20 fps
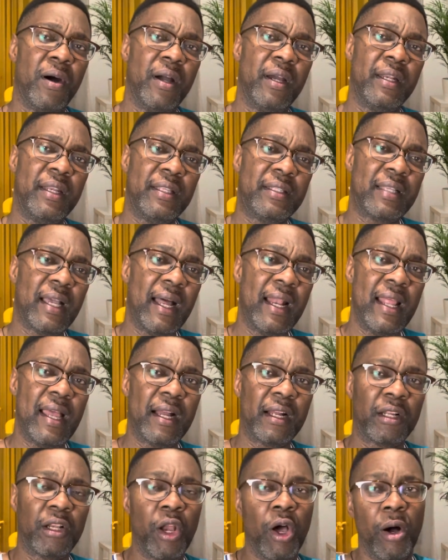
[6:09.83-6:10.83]
the Italian
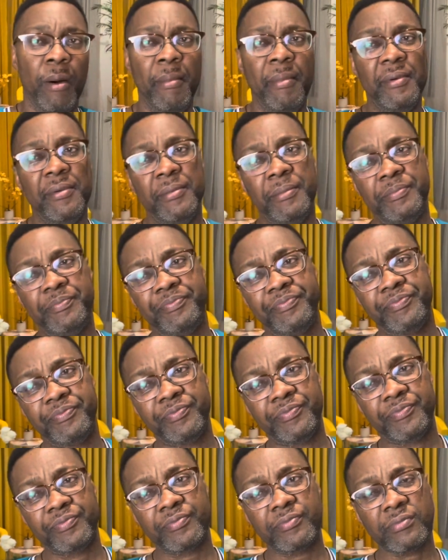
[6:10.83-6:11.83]
club,
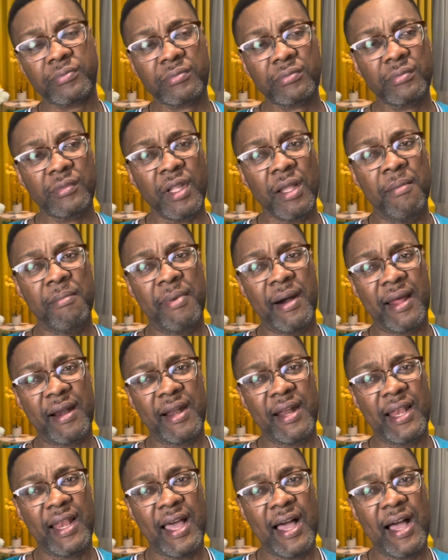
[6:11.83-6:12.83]

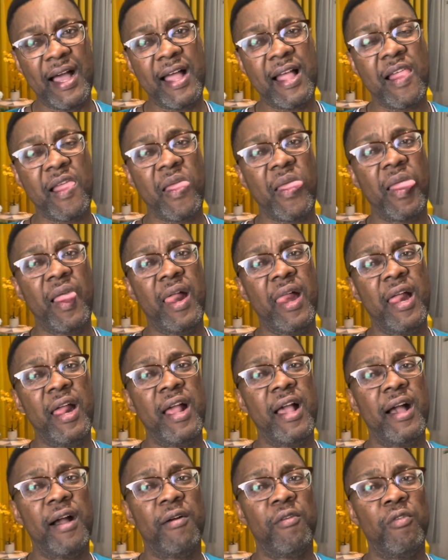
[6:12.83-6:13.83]
Barella
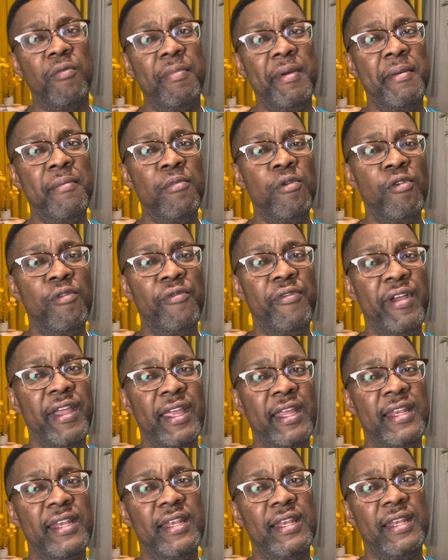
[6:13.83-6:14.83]
will be
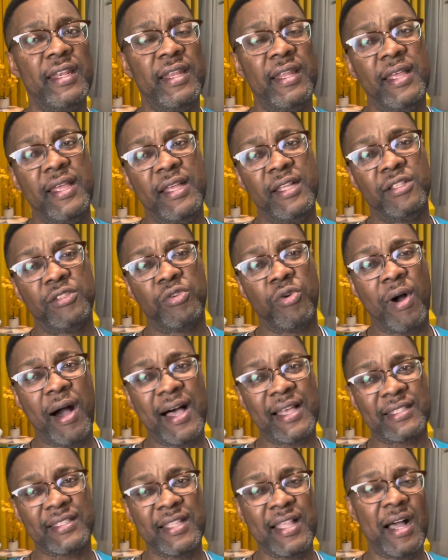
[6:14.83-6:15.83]
moving to
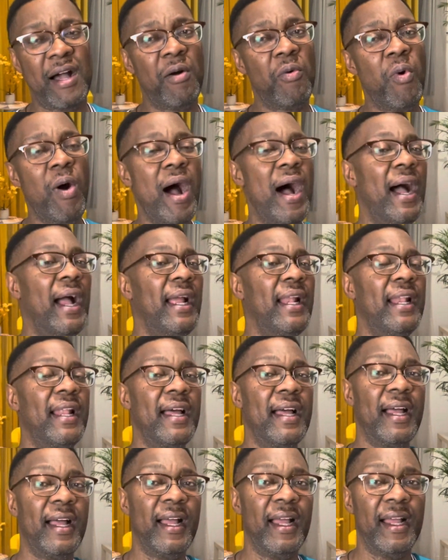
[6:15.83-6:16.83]
Arsenal,
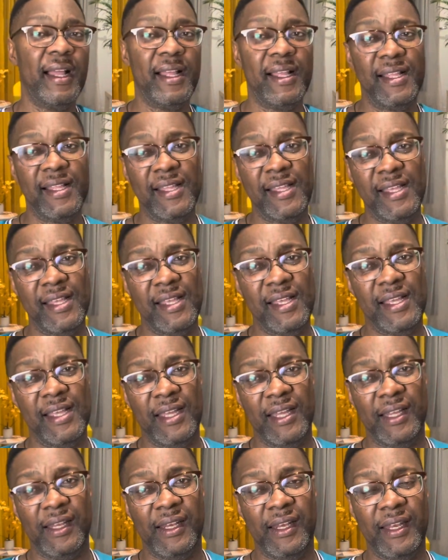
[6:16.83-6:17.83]
while
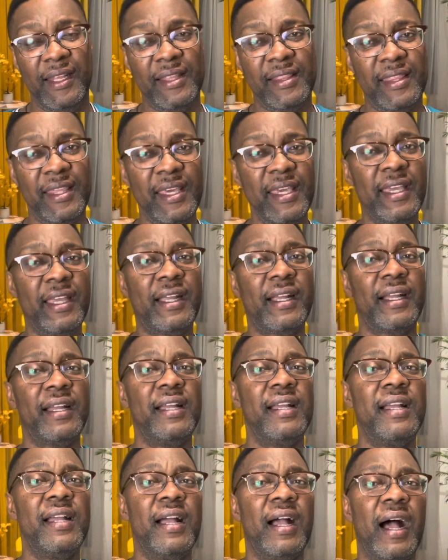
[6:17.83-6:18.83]
they think
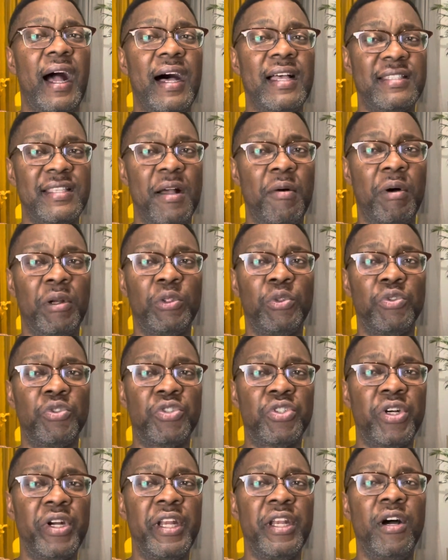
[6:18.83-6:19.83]
Arsenal want to
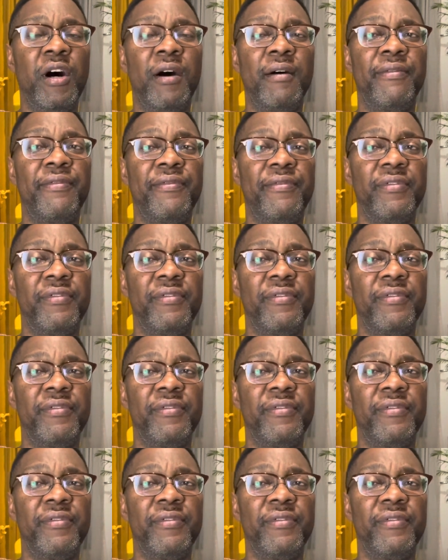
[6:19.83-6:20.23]
trade off